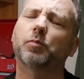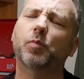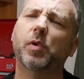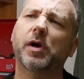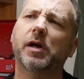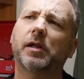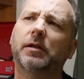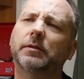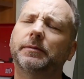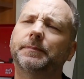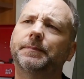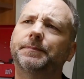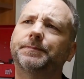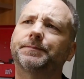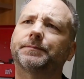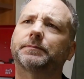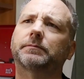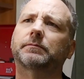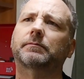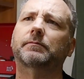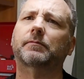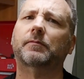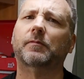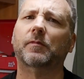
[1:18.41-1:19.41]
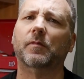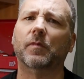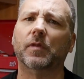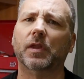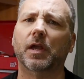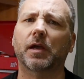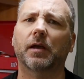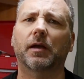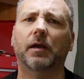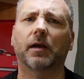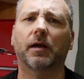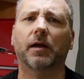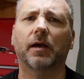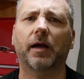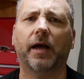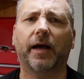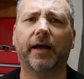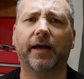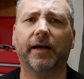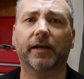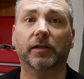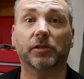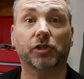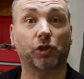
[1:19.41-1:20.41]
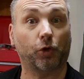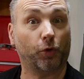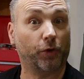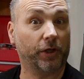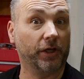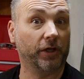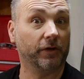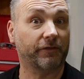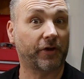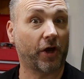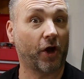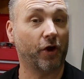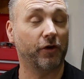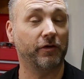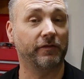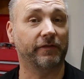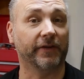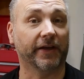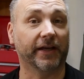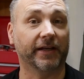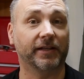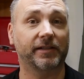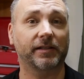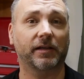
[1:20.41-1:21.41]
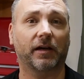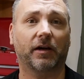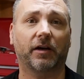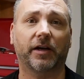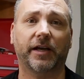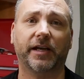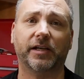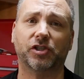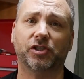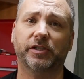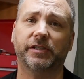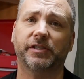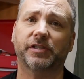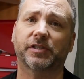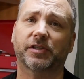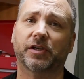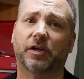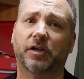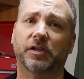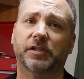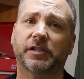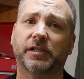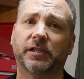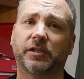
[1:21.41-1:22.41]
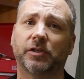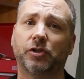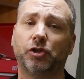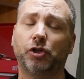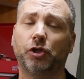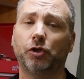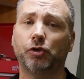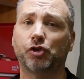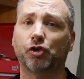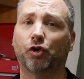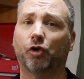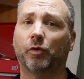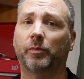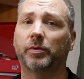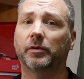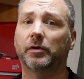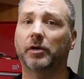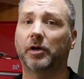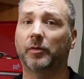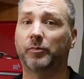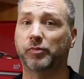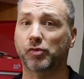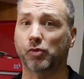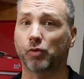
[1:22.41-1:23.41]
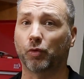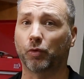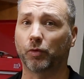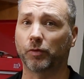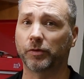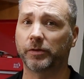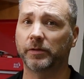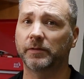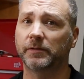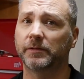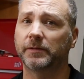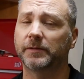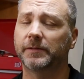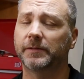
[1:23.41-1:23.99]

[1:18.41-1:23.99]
Well, talking of COVID, I actually started a new job abroad